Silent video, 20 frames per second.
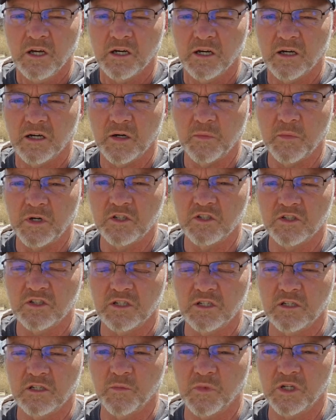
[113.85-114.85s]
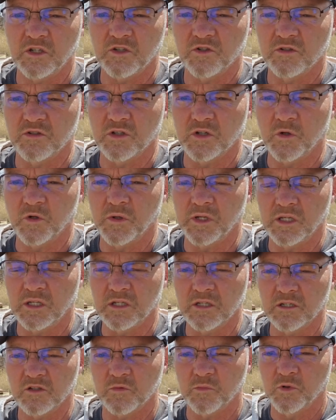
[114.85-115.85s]
I just need to make sure the queen
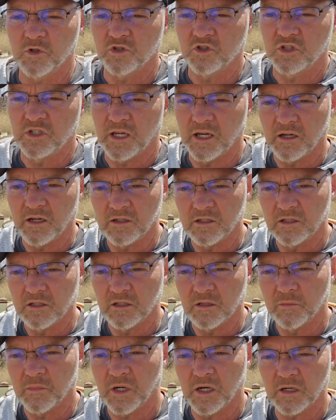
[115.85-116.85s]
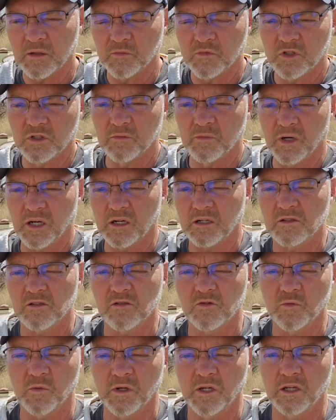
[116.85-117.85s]
gets pushed down into the bottom 2
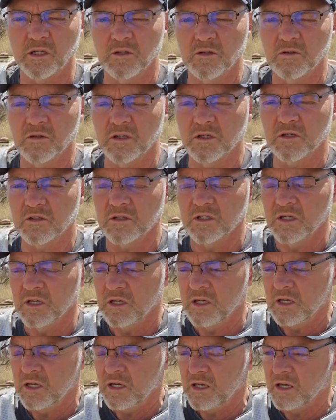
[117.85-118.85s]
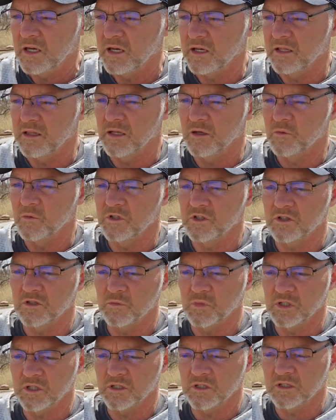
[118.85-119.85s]
boxes when I do this, and then we
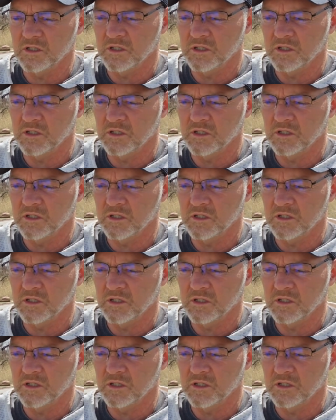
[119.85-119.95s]
should be good to